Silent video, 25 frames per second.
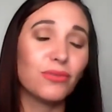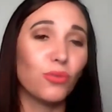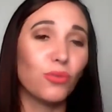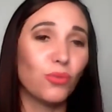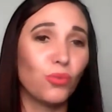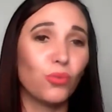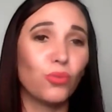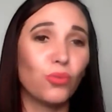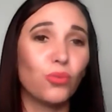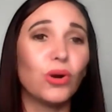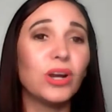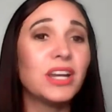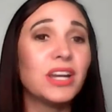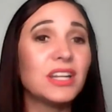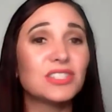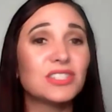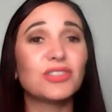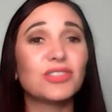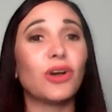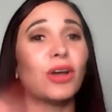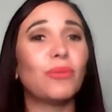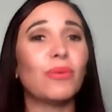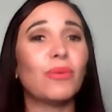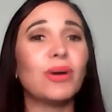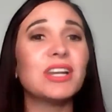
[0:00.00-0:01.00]
what is
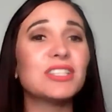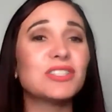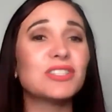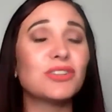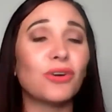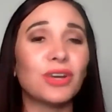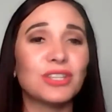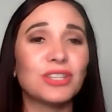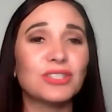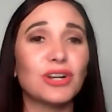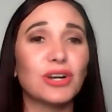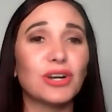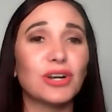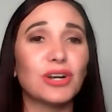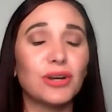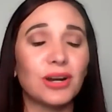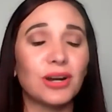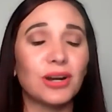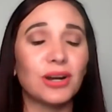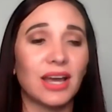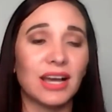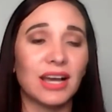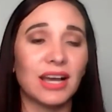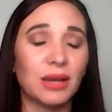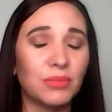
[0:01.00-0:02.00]
going to look
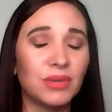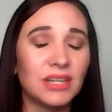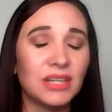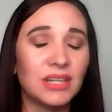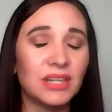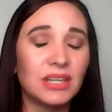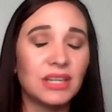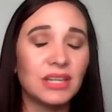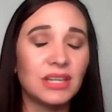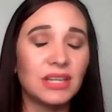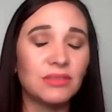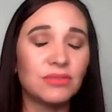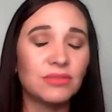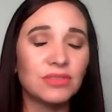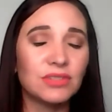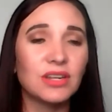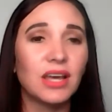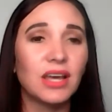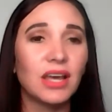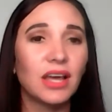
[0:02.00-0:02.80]
like. I mean, even but